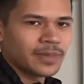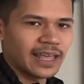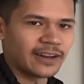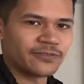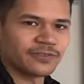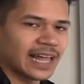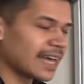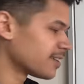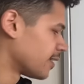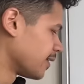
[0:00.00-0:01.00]
And a
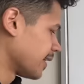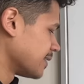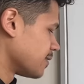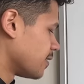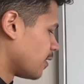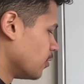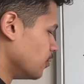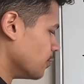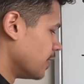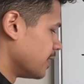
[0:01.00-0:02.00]
flat dog is a dog
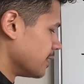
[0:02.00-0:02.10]
who